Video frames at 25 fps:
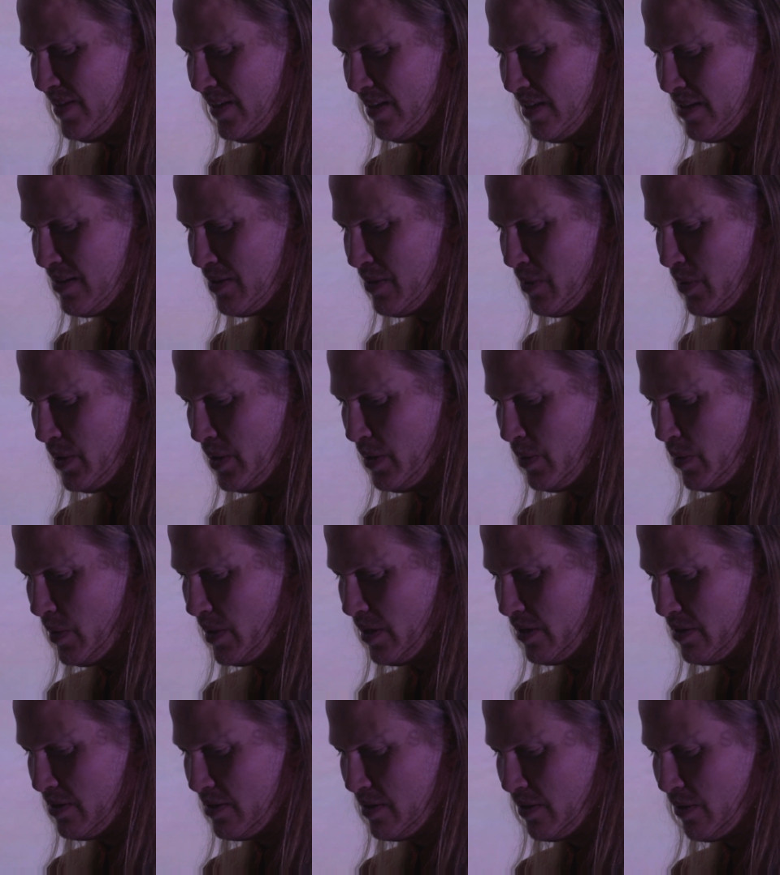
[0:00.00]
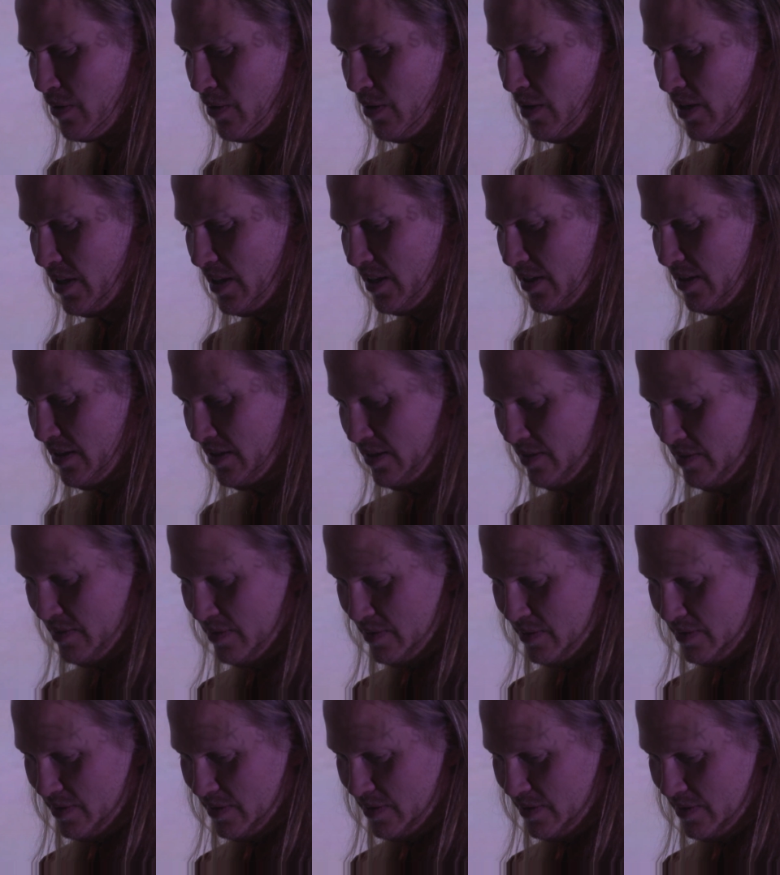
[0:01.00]
So here we are scrolling
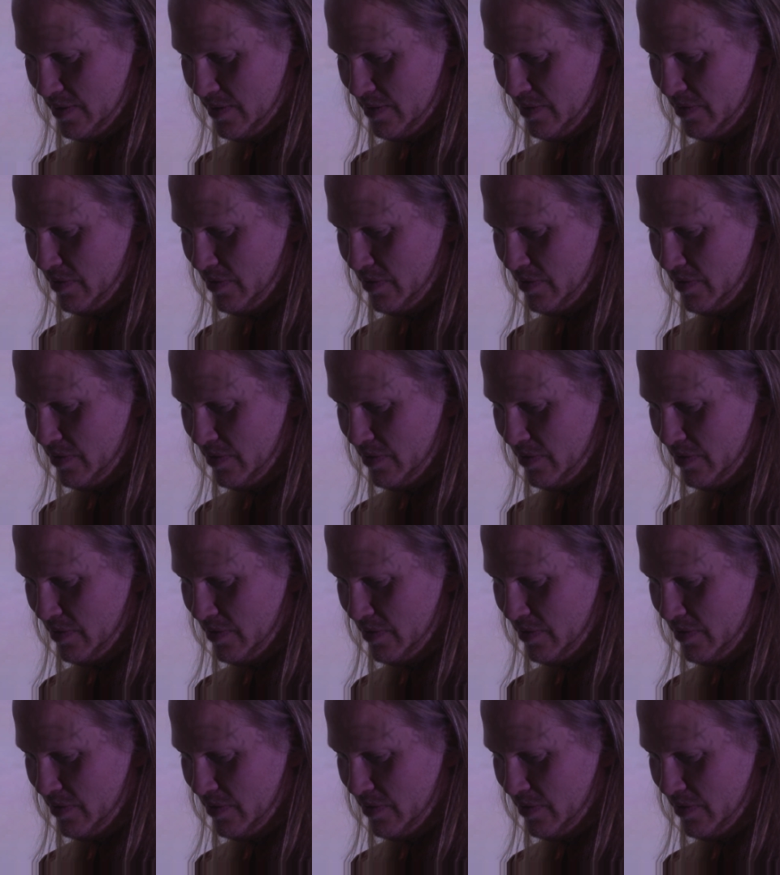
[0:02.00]
the